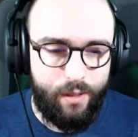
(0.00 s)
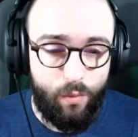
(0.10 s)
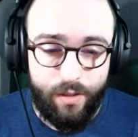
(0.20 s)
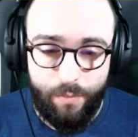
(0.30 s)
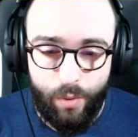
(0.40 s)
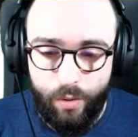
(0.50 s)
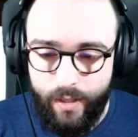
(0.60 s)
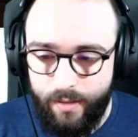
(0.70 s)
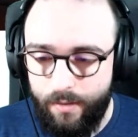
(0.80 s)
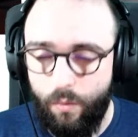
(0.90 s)
was
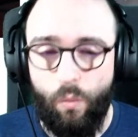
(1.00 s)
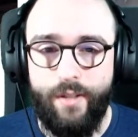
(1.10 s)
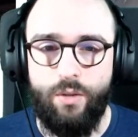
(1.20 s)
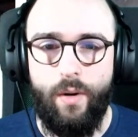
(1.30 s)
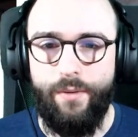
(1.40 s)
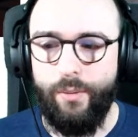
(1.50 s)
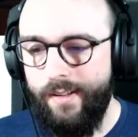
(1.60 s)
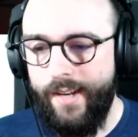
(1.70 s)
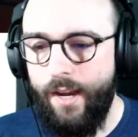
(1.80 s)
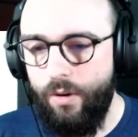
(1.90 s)
broken whatsoever.
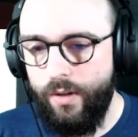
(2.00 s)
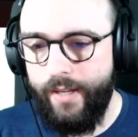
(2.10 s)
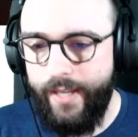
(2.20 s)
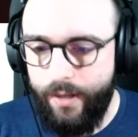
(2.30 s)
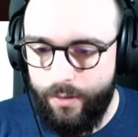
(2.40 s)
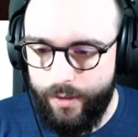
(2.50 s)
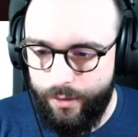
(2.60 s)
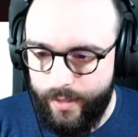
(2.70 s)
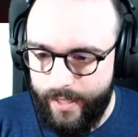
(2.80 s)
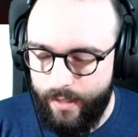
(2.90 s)
Now here
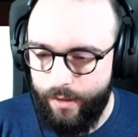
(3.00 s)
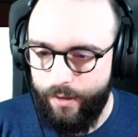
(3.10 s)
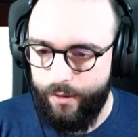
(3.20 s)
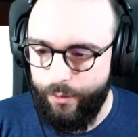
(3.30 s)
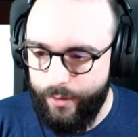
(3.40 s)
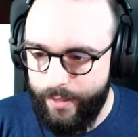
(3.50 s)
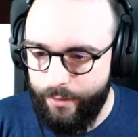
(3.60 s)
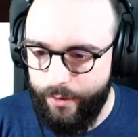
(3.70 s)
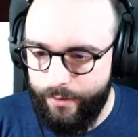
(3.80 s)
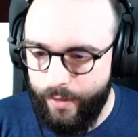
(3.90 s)
you get a Udyr
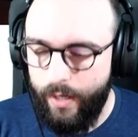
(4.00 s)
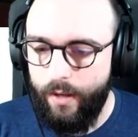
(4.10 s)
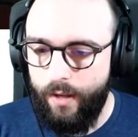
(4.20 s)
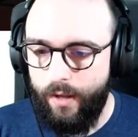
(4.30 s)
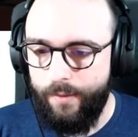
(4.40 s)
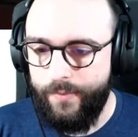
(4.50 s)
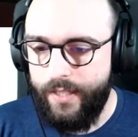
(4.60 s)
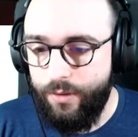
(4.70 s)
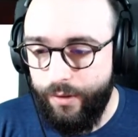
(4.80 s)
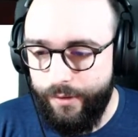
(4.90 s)
nerf.
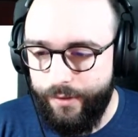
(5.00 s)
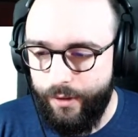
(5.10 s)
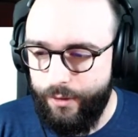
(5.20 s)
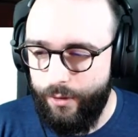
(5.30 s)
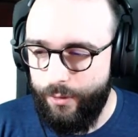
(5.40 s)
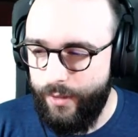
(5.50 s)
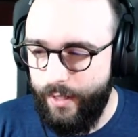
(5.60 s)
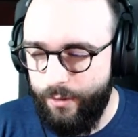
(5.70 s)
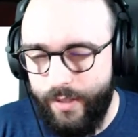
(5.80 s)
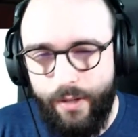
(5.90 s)
Deserved
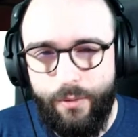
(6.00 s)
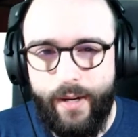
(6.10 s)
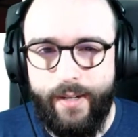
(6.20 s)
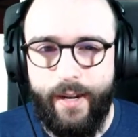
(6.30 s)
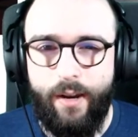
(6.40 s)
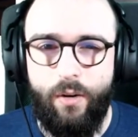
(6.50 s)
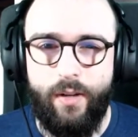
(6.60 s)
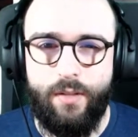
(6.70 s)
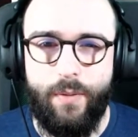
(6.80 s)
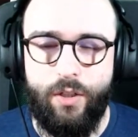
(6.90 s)
Udyr right now,
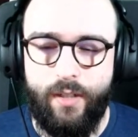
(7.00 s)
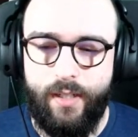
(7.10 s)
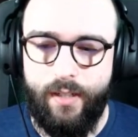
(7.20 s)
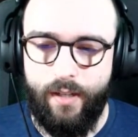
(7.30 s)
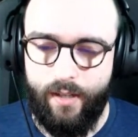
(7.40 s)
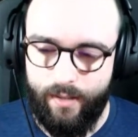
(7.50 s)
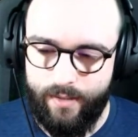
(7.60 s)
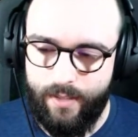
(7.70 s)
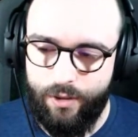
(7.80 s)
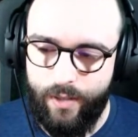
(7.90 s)
especially
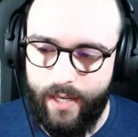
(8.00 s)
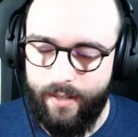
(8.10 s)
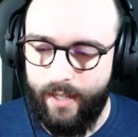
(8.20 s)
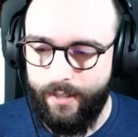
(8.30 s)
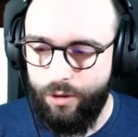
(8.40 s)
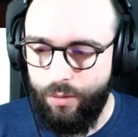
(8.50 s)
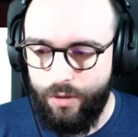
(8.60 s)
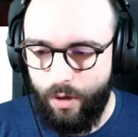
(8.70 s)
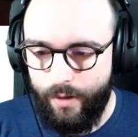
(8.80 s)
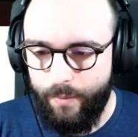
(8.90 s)
since you can like
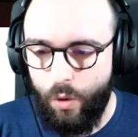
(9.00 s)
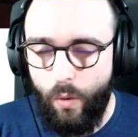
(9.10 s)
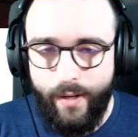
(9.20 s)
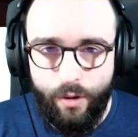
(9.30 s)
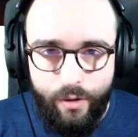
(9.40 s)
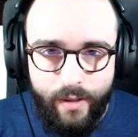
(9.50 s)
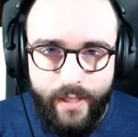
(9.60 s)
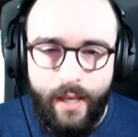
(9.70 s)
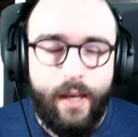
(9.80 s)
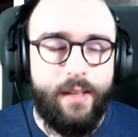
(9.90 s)
2-star him quite
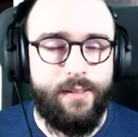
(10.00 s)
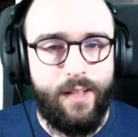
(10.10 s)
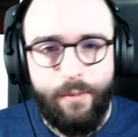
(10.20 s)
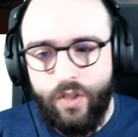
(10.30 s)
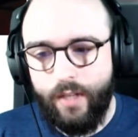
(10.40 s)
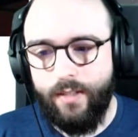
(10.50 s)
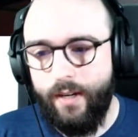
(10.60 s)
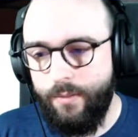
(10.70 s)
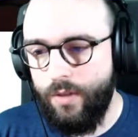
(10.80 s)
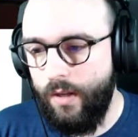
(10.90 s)
early, slam Jax
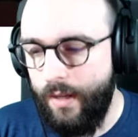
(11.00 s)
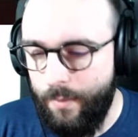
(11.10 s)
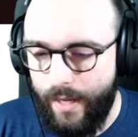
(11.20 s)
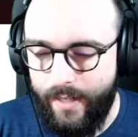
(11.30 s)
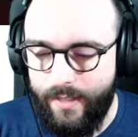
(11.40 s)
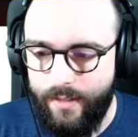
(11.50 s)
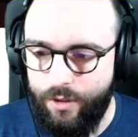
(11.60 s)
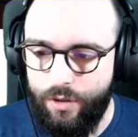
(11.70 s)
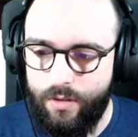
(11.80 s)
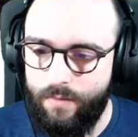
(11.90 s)
items on him, and he's
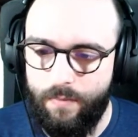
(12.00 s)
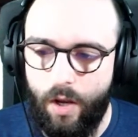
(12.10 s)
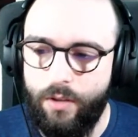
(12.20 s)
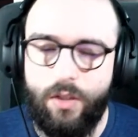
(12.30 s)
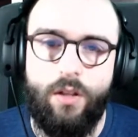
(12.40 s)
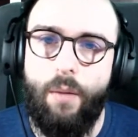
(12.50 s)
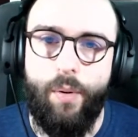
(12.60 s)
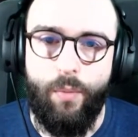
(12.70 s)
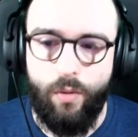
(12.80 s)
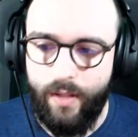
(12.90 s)
just
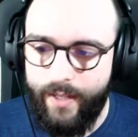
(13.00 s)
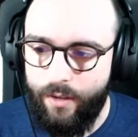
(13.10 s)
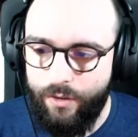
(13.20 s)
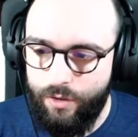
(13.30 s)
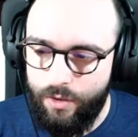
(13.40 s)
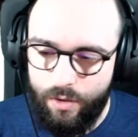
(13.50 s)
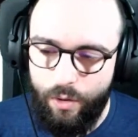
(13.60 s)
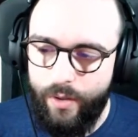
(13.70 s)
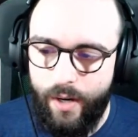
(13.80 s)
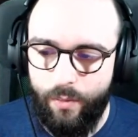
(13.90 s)
unstoppable. Like just
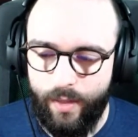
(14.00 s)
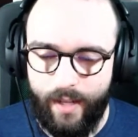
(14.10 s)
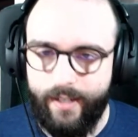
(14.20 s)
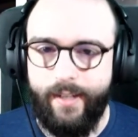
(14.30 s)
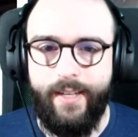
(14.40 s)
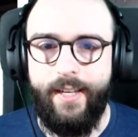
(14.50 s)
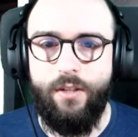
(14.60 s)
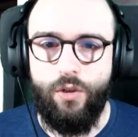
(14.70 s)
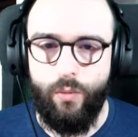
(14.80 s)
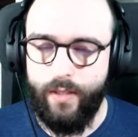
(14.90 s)
Udyr with like a
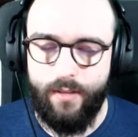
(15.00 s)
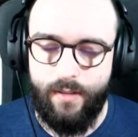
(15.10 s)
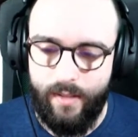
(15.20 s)
Ginsu is